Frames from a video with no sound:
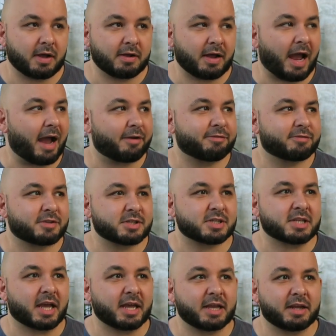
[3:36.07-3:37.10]
have to
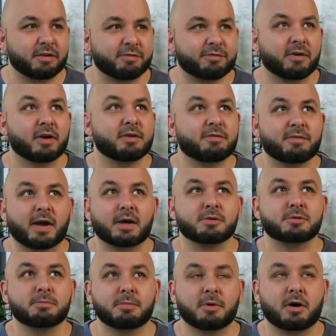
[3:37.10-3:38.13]
stay in a
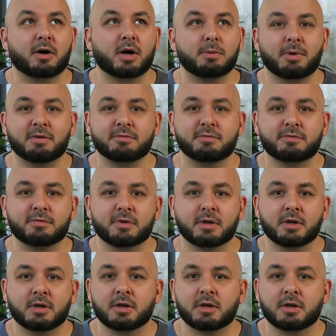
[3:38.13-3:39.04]
30,000 baht a month